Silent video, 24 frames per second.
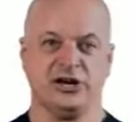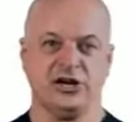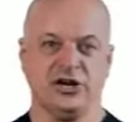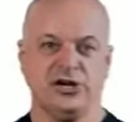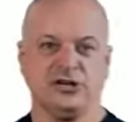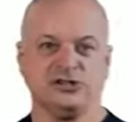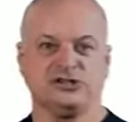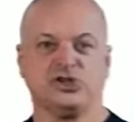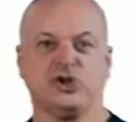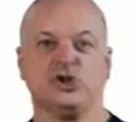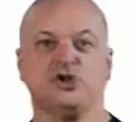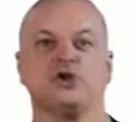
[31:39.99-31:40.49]

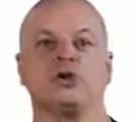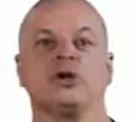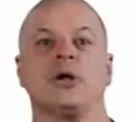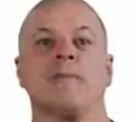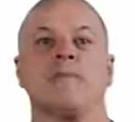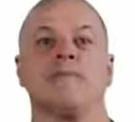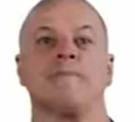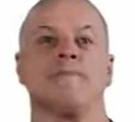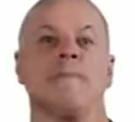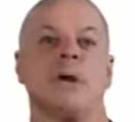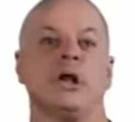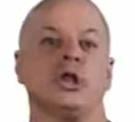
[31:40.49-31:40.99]
So you can
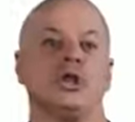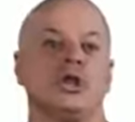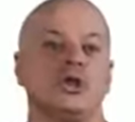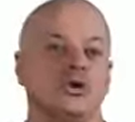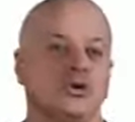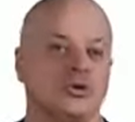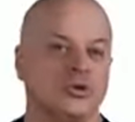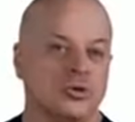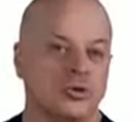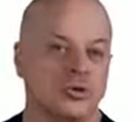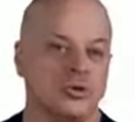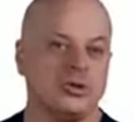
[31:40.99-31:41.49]

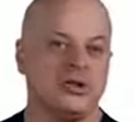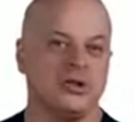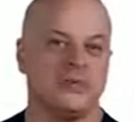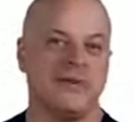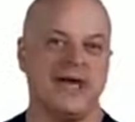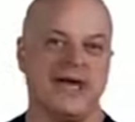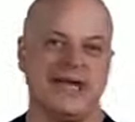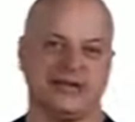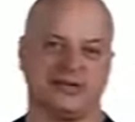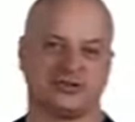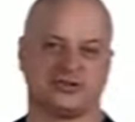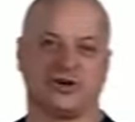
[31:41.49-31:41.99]
balloon the
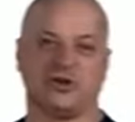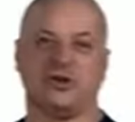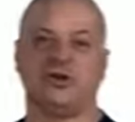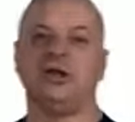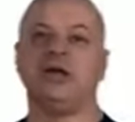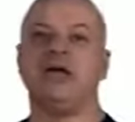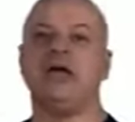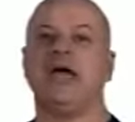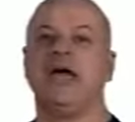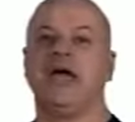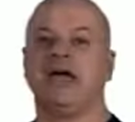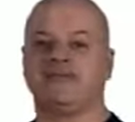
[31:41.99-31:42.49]
mitral
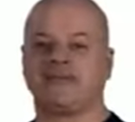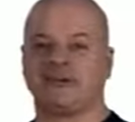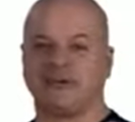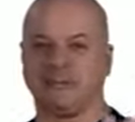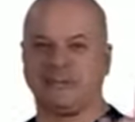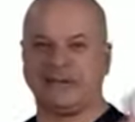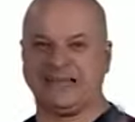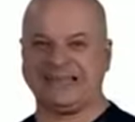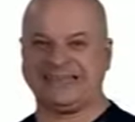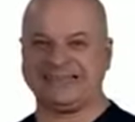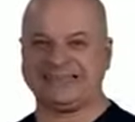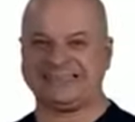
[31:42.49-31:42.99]
and
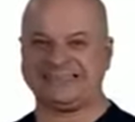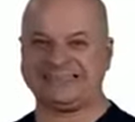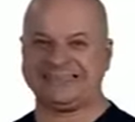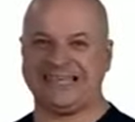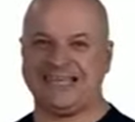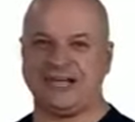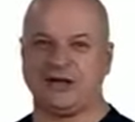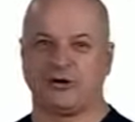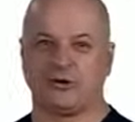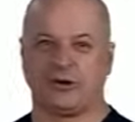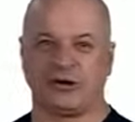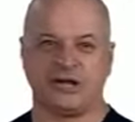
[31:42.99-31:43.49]
replace the
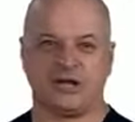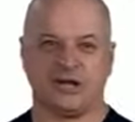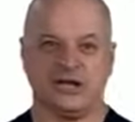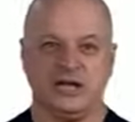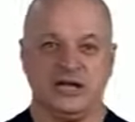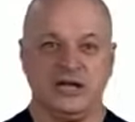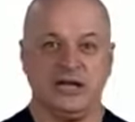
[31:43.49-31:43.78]
aorta